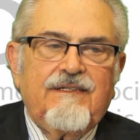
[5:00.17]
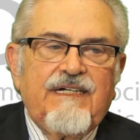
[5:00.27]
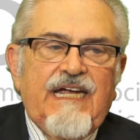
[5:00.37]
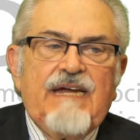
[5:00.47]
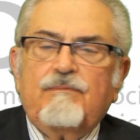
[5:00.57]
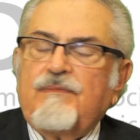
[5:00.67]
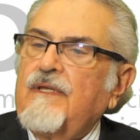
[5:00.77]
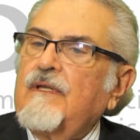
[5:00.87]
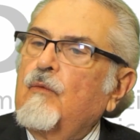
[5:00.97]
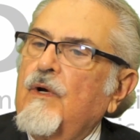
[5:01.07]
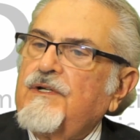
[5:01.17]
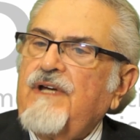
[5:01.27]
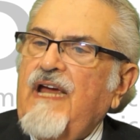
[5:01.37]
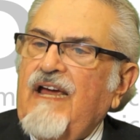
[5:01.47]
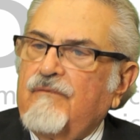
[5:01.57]
To keep what you
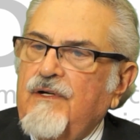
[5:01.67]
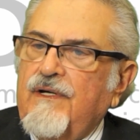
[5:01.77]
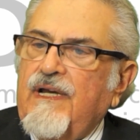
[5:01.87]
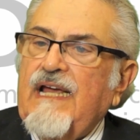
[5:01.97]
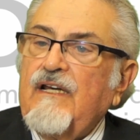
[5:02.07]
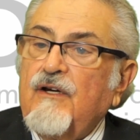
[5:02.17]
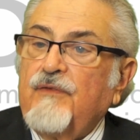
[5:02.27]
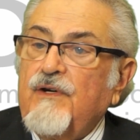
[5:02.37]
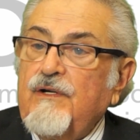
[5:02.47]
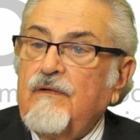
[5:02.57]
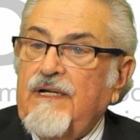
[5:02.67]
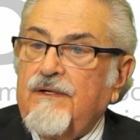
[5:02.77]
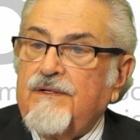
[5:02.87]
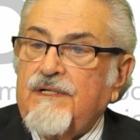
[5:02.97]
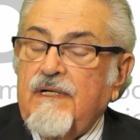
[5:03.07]
have good and look for new
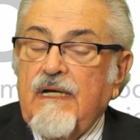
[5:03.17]
leaders.